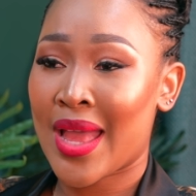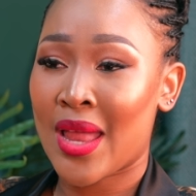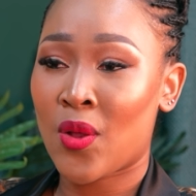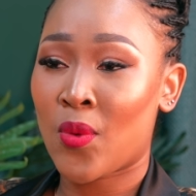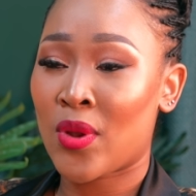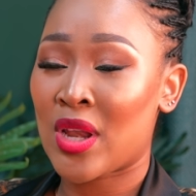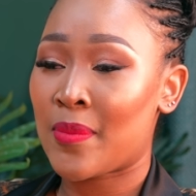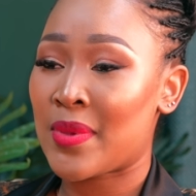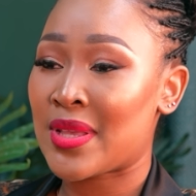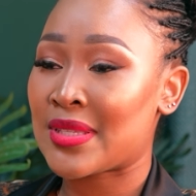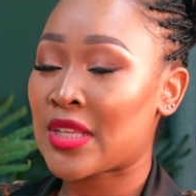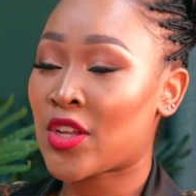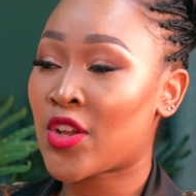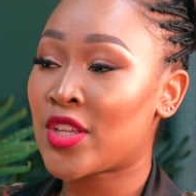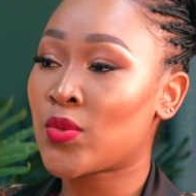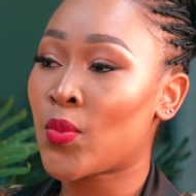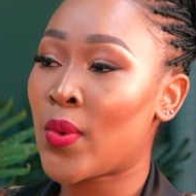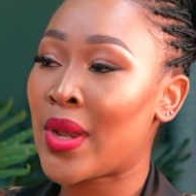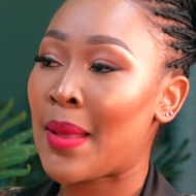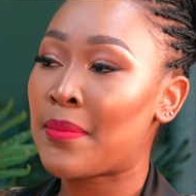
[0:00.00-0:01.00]
don't want to be,
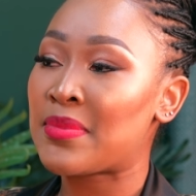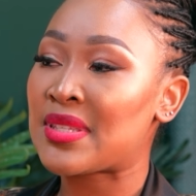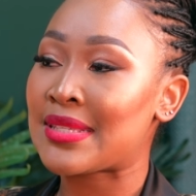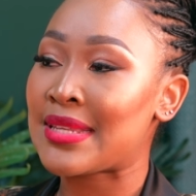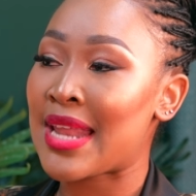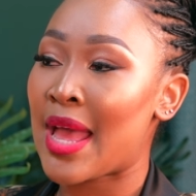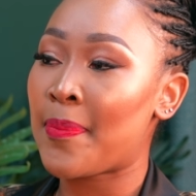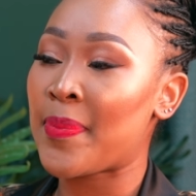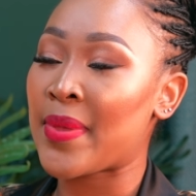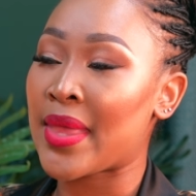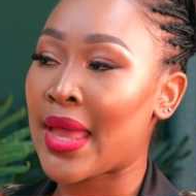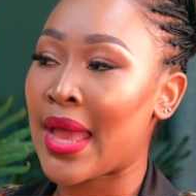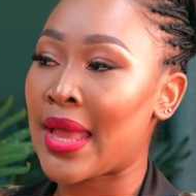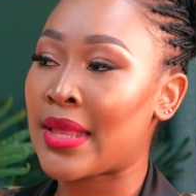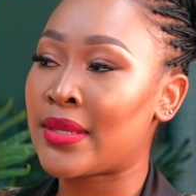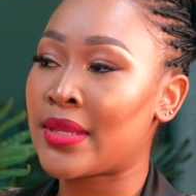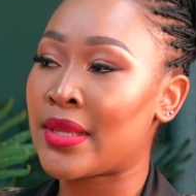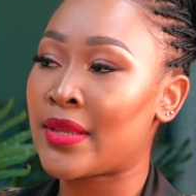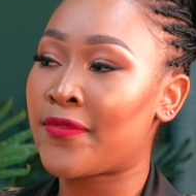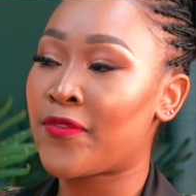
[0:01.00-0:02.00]
because when I'm snappy,
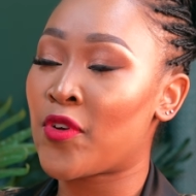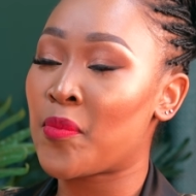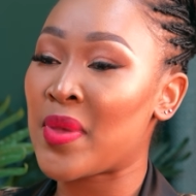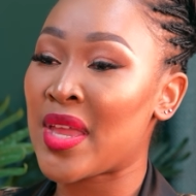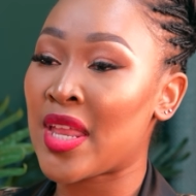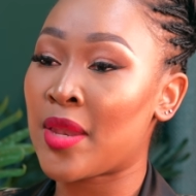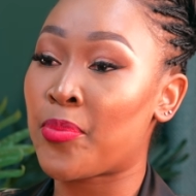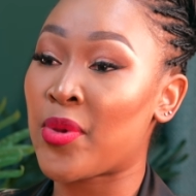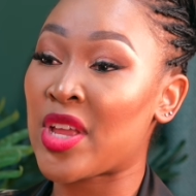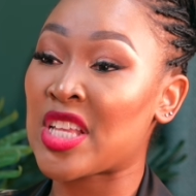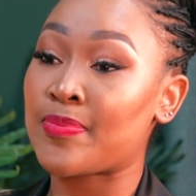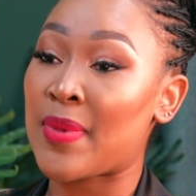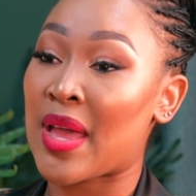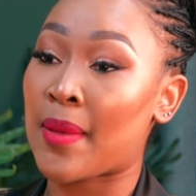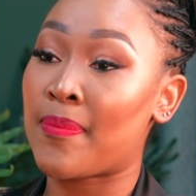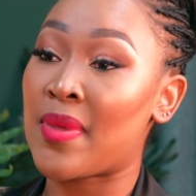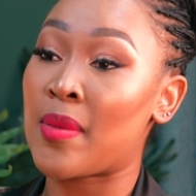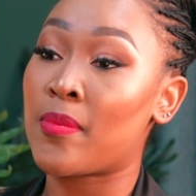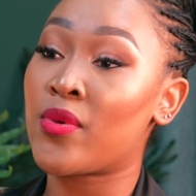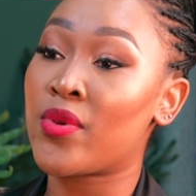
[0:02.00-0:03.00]
for me, it brings back
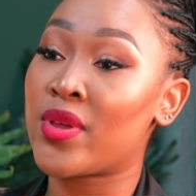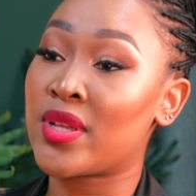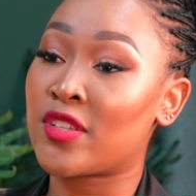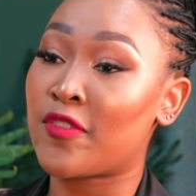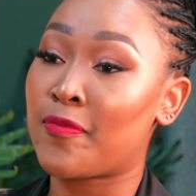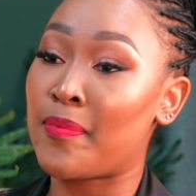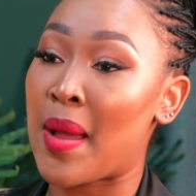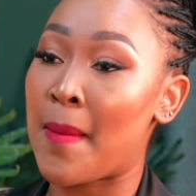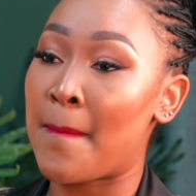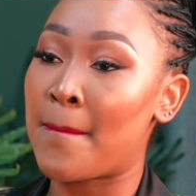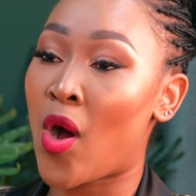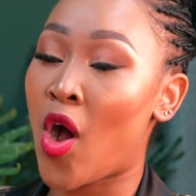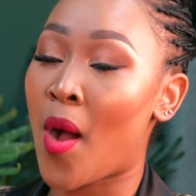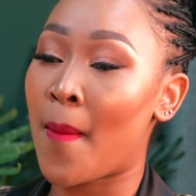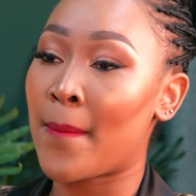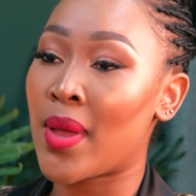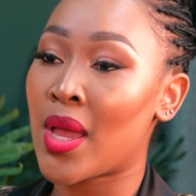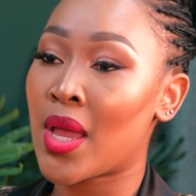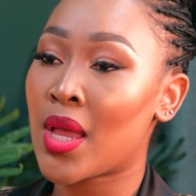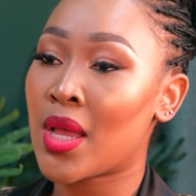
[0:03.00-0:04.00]
memories of my
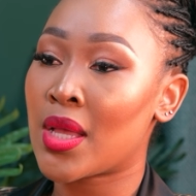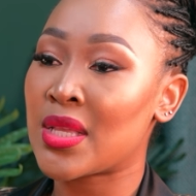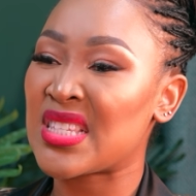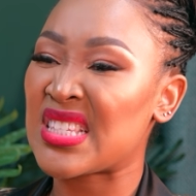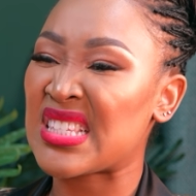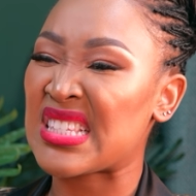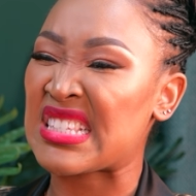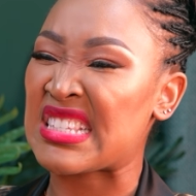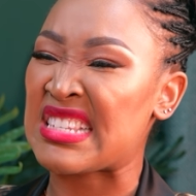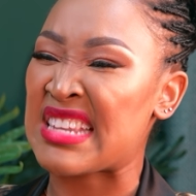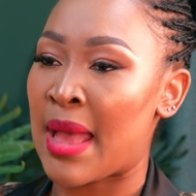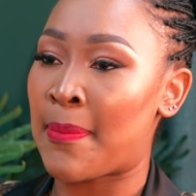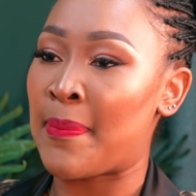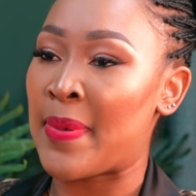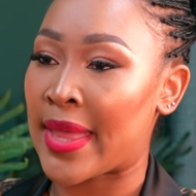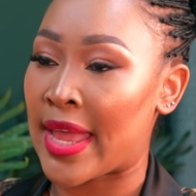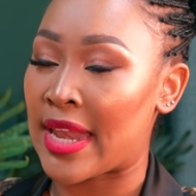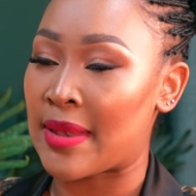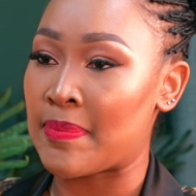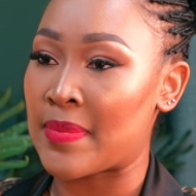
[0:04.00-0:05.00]
mom
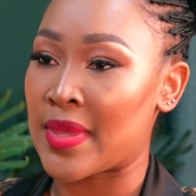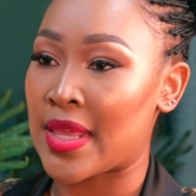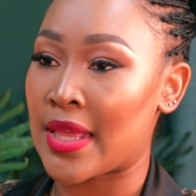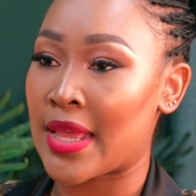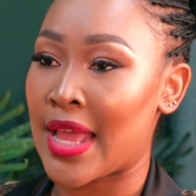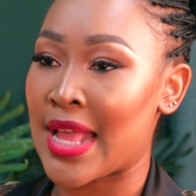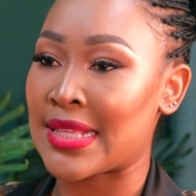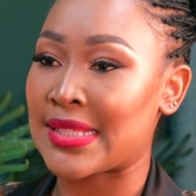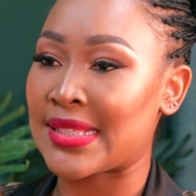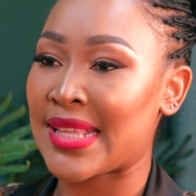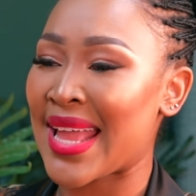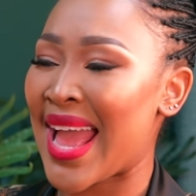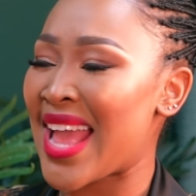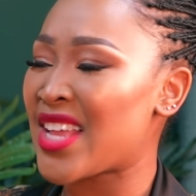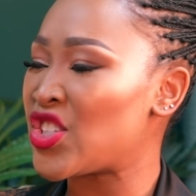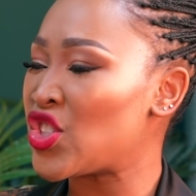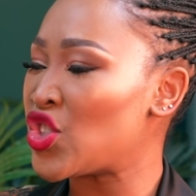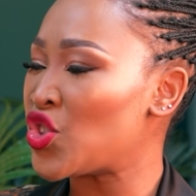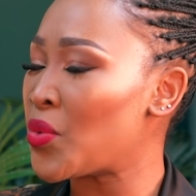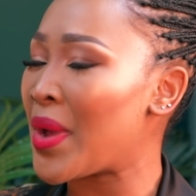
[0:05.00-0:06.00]
snapping at me and saying, "I
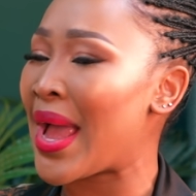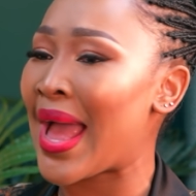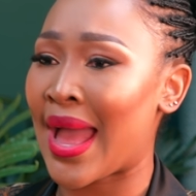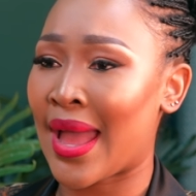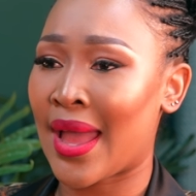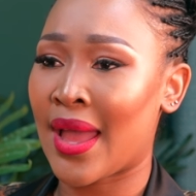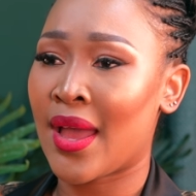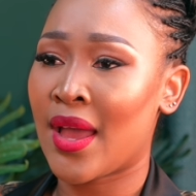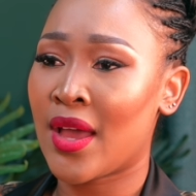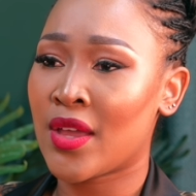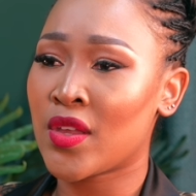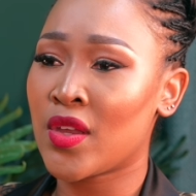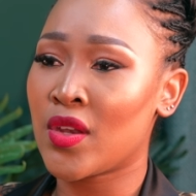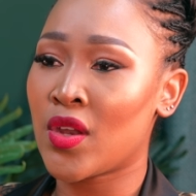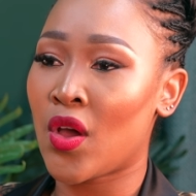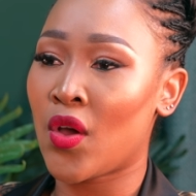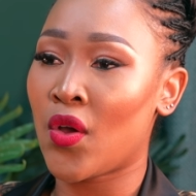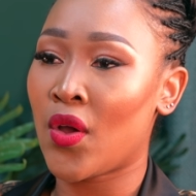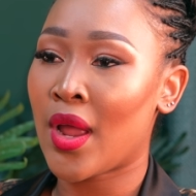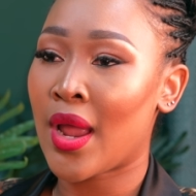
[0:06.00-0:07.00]
suga," you
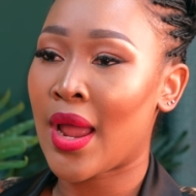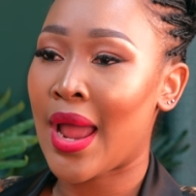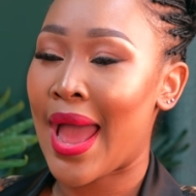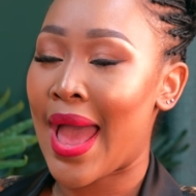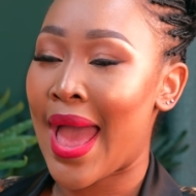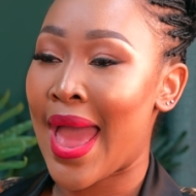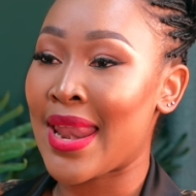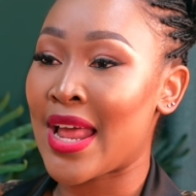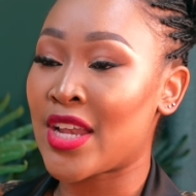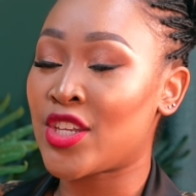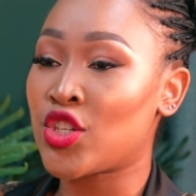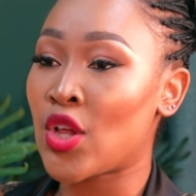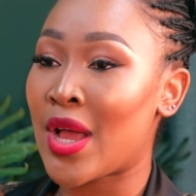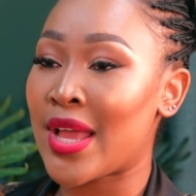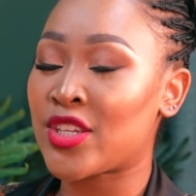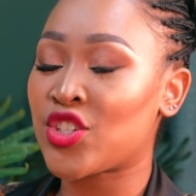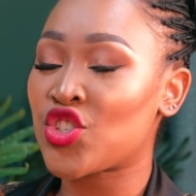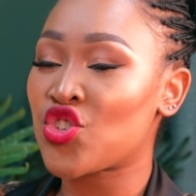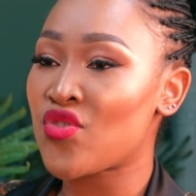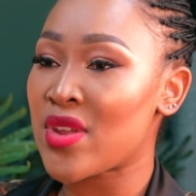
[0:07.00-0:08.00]
know, and
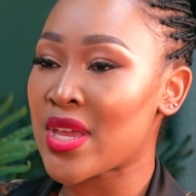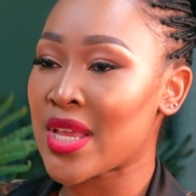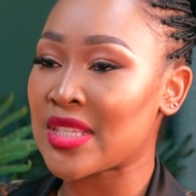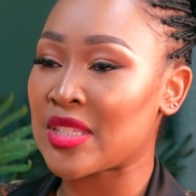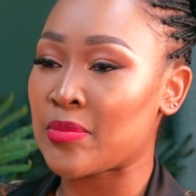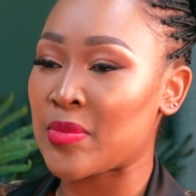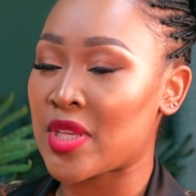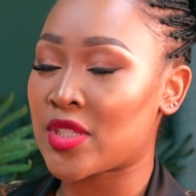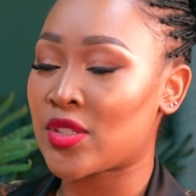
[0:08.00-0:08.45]
it triggers me.